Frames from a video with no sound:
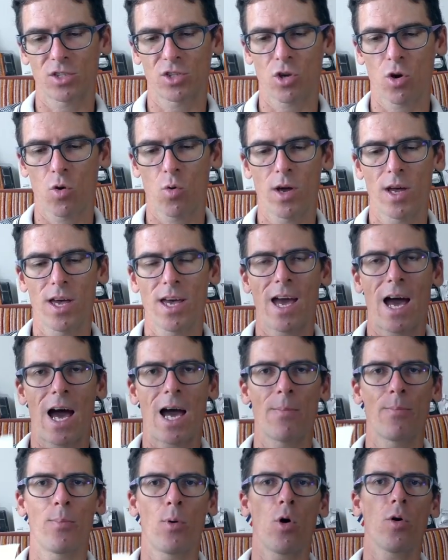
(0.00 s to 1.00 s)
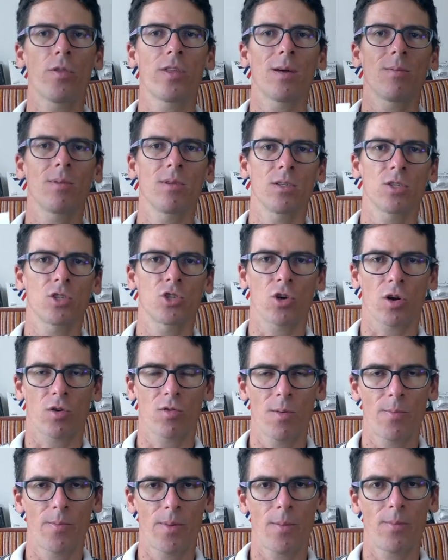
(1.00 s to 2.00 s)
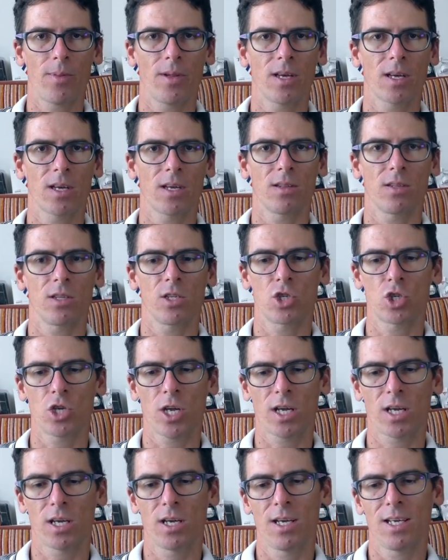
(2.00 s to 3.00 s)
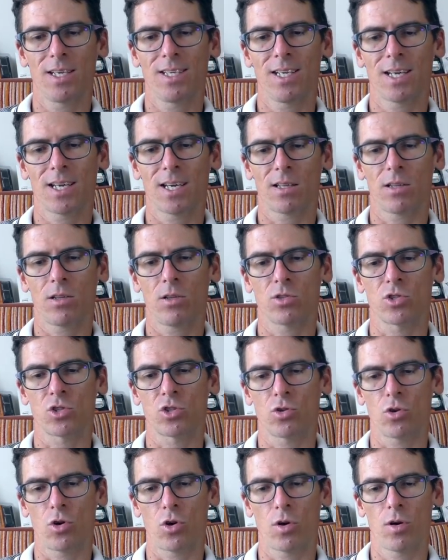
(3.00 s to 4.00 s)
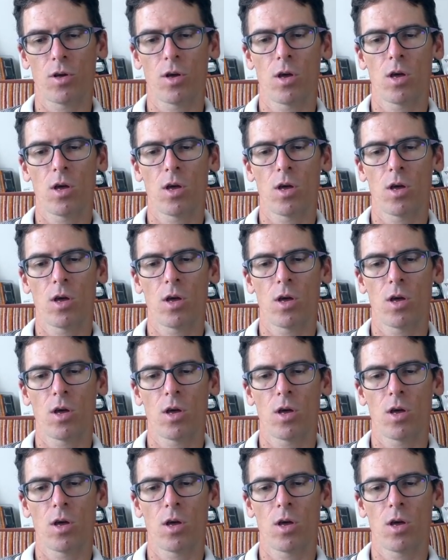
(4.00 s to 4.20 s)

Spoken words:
So I bought them in the Czech Republic, in the Czech Decathlon store,